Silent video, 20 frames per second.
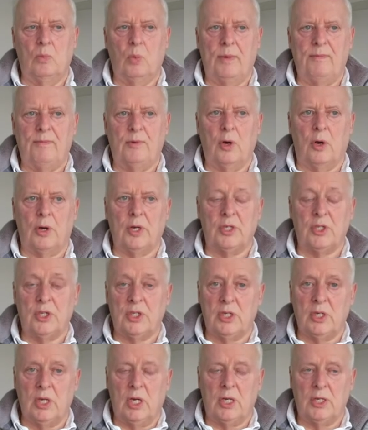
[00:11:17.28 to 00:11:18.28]
We've got a
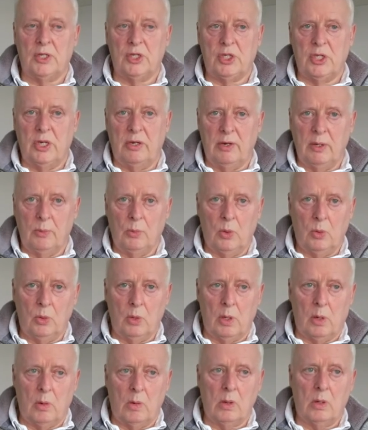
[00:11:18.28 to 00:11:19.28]
steering wheel
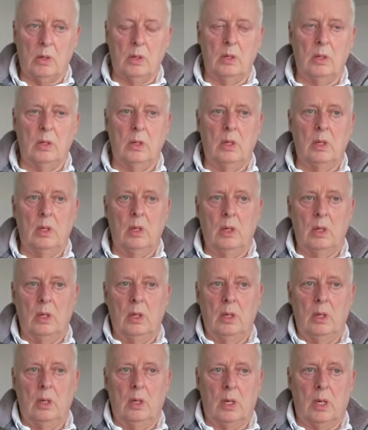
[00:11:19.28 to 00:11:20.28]
lock.
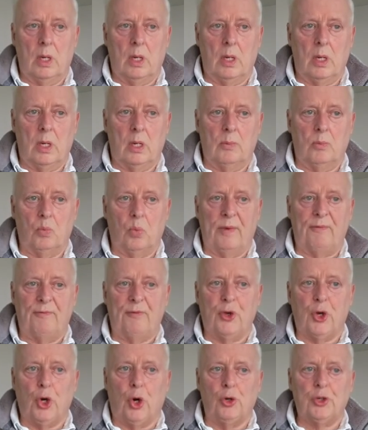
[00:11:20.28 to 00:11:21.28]

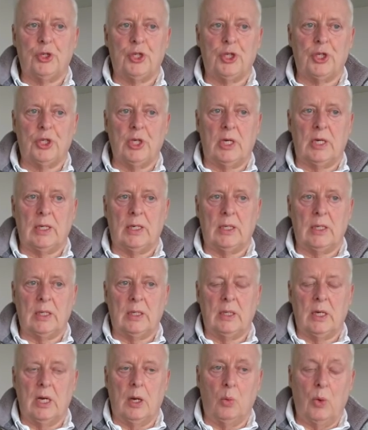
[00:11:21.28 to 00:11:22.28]
We've got
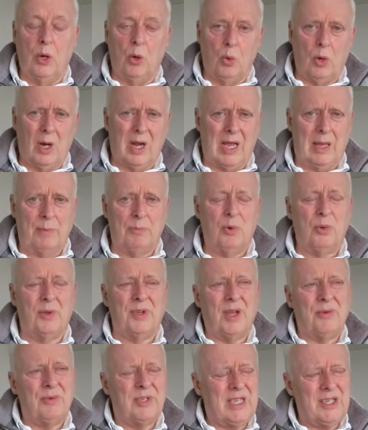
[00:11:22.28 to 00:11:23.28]
a wheel clamp. Well,
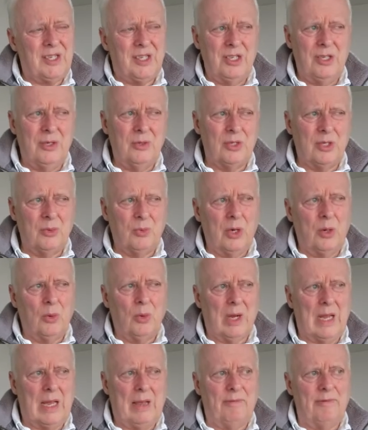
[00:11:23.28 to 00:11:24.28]
I don't tend to use the wheel
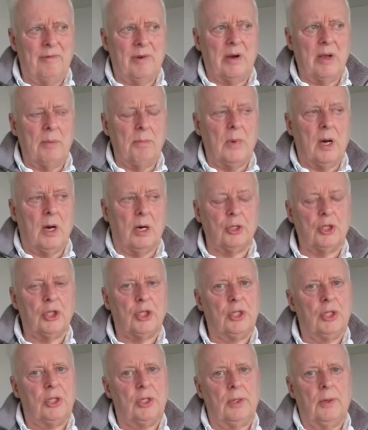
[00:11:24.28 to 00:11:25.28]
clamp very
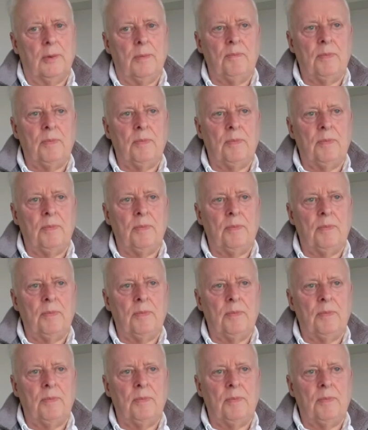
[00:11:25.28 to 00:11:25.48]
much,